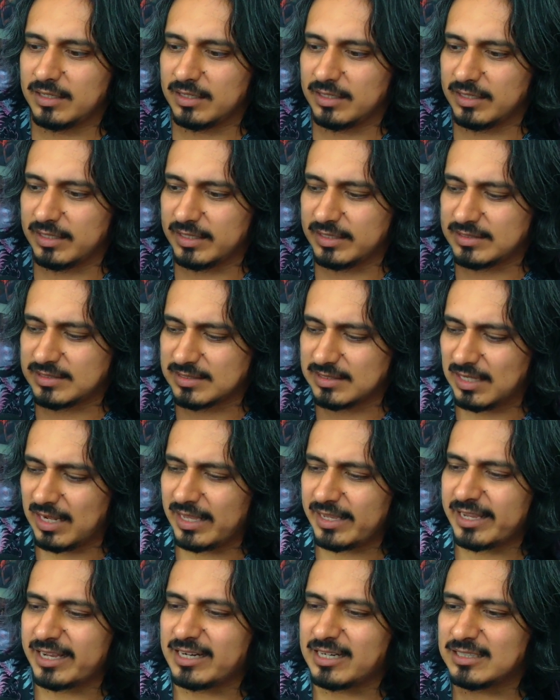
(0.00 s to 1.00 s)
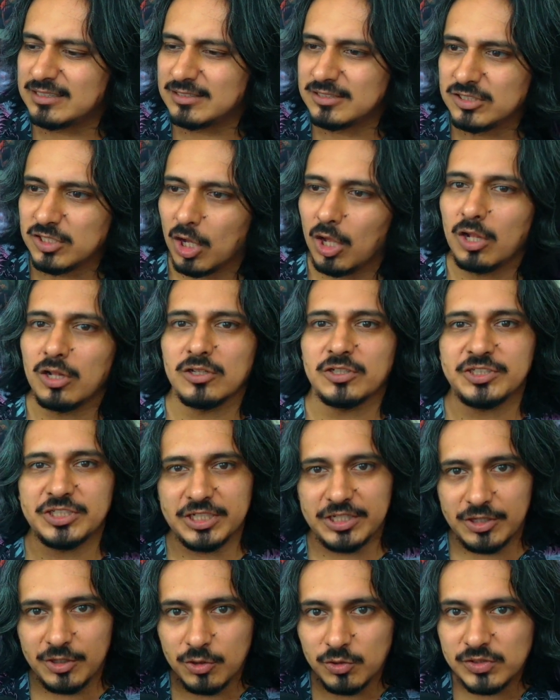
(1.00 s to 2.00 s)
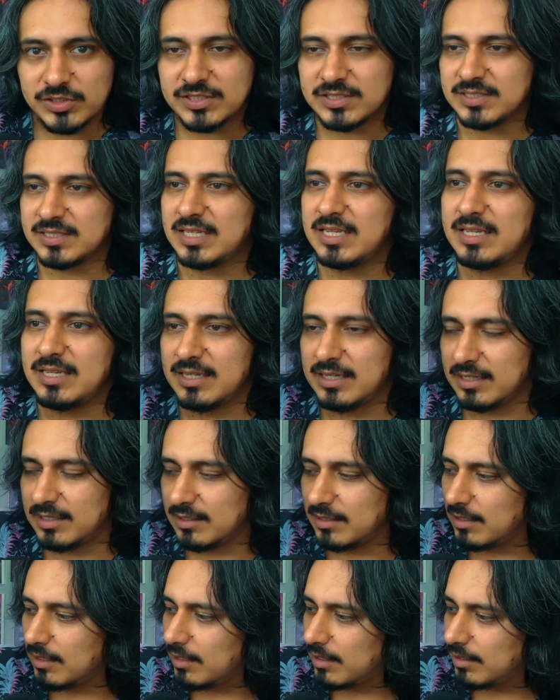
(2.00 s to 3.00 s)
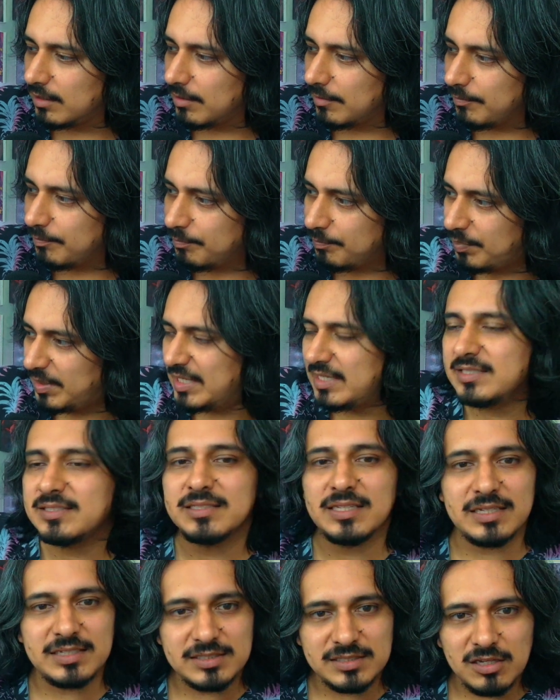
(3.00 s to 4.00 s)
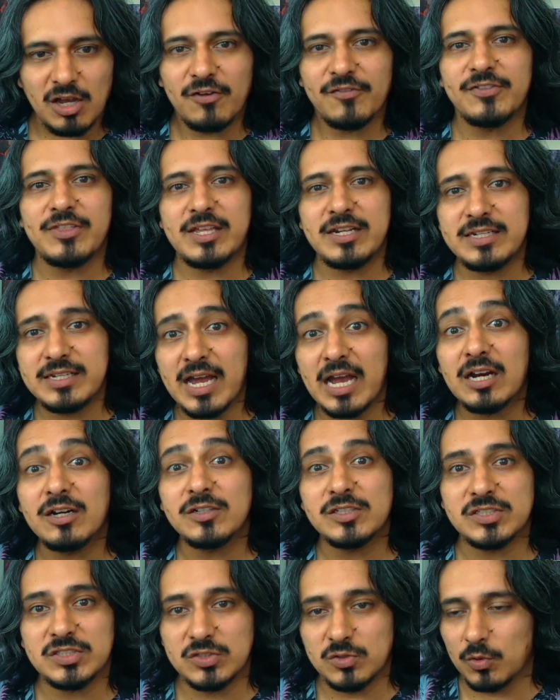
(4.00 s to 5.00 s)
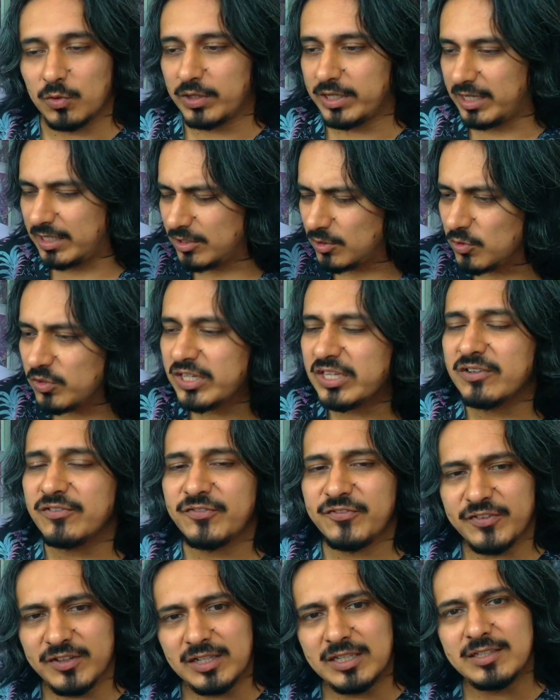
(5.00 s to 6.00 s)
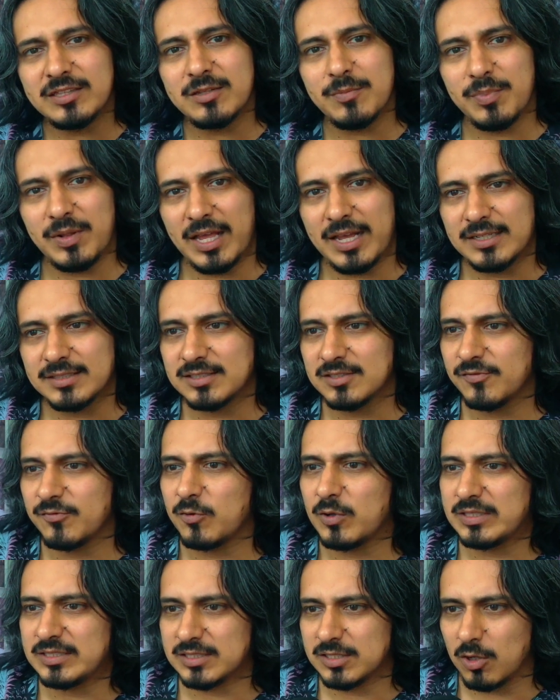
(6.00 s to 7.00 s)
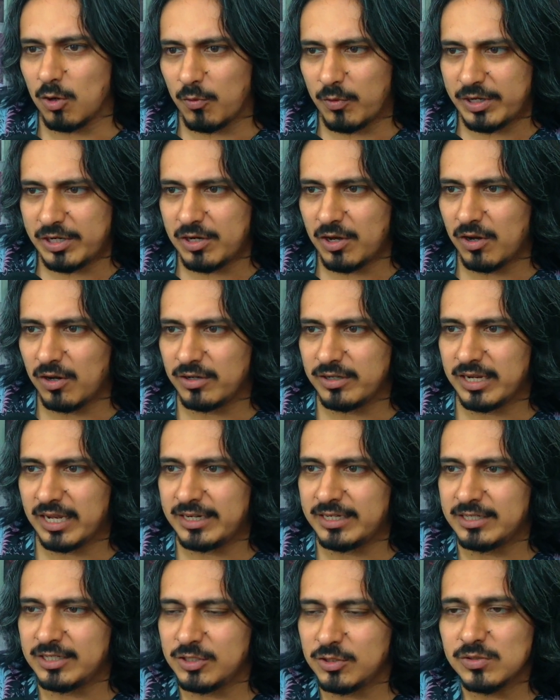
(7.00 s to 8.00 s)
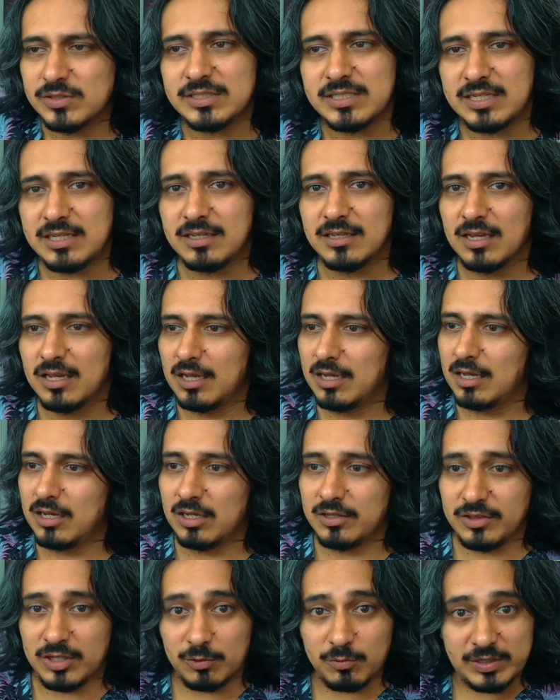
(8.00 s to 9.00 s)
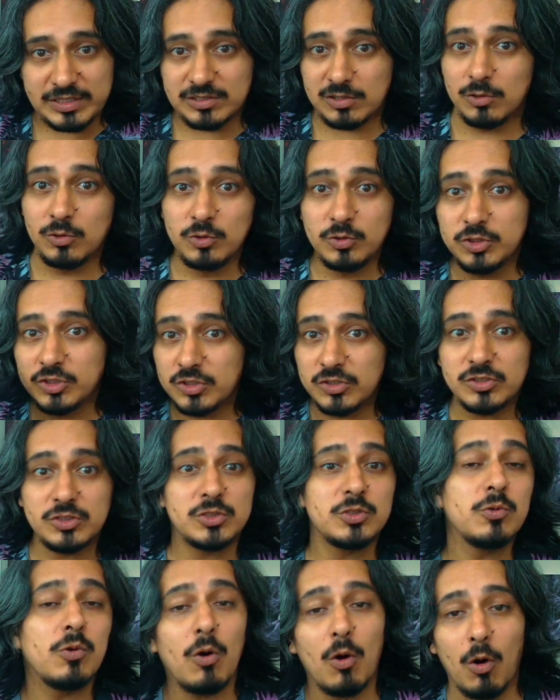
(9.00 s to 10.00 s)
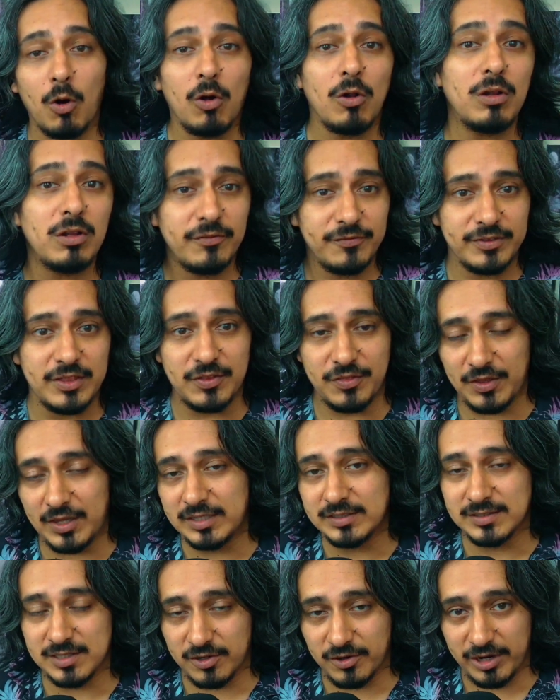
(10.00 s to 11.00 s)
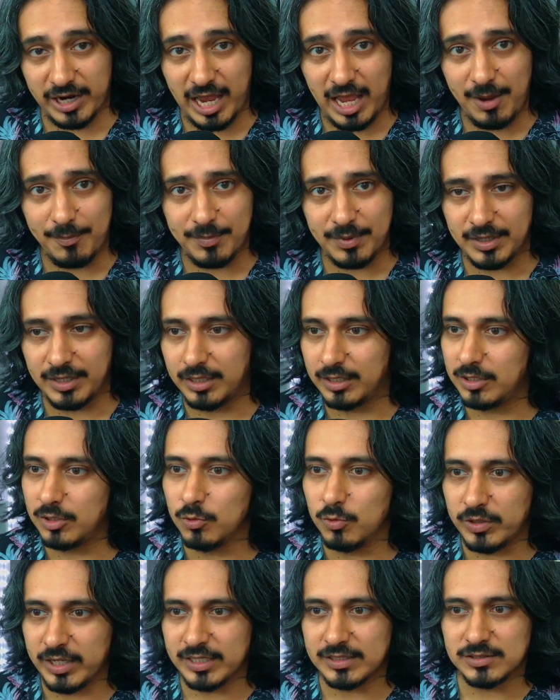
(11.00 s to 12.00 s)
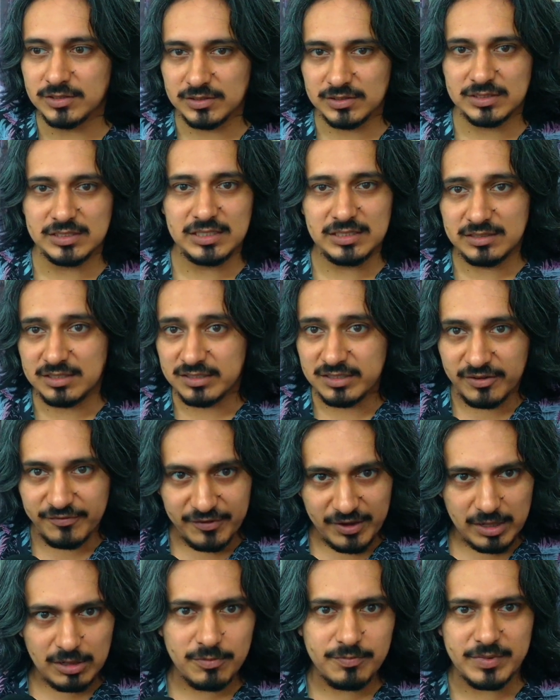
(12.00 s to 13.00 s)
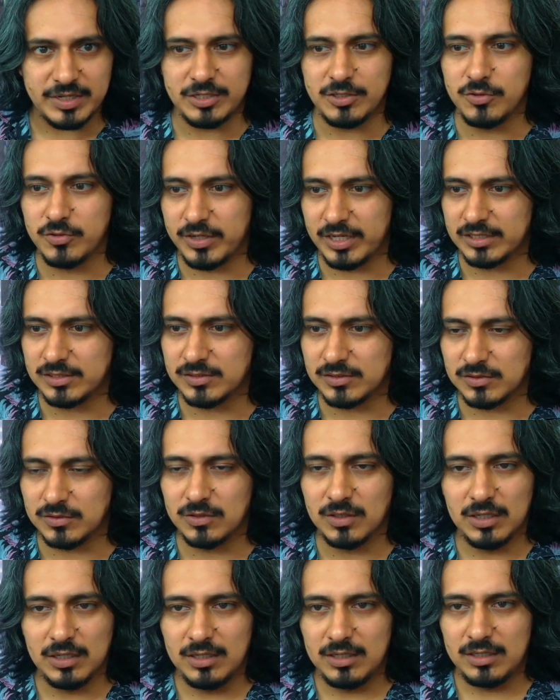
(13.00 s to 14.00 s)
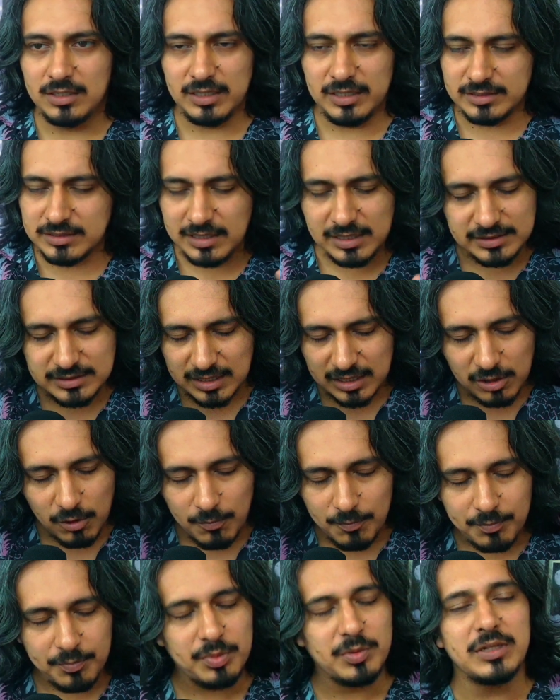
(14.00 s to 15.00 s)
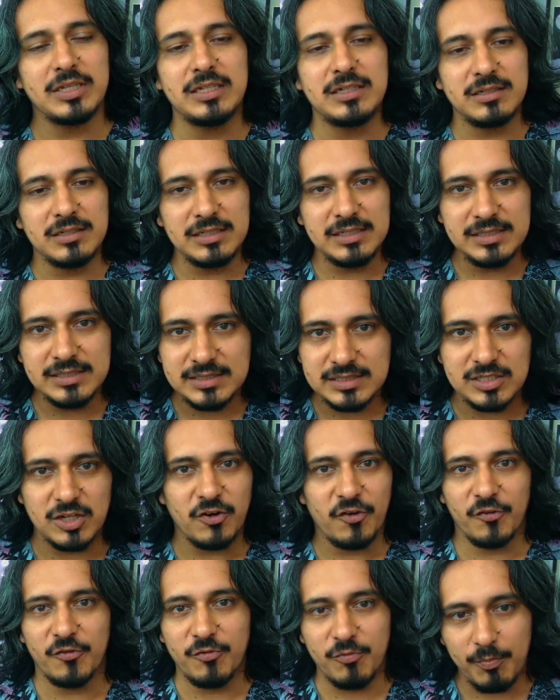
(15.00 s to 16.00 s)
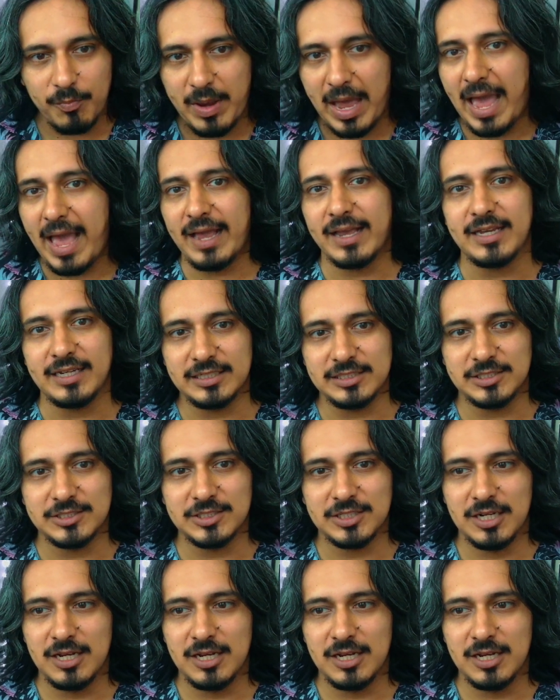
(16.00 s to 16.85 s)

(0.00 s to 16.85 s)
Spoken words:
it's like an anthology. You see pieces of the entire story and you can fill in the blanks of what's going on, and you see the resolution to all of the things that are happening. You get to see the development. You get to, it's a completely served package.